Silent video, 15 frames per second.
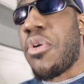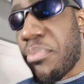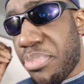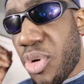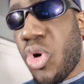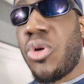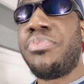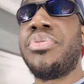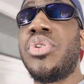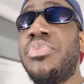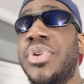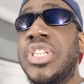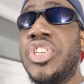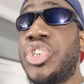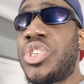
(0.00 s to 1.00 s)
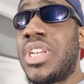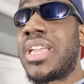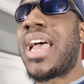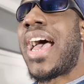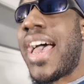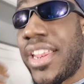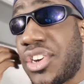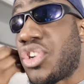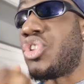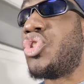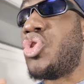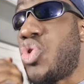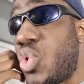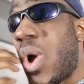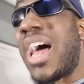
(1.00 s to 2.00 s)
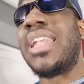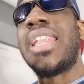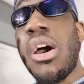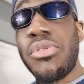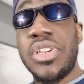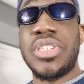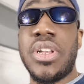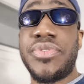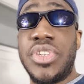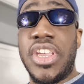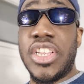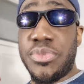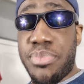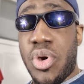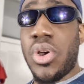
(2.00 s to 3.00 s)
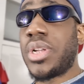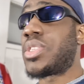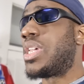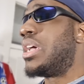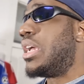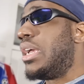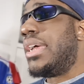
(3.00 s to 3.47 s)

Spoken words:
poor positioning, and you allowed yourself to get pumped.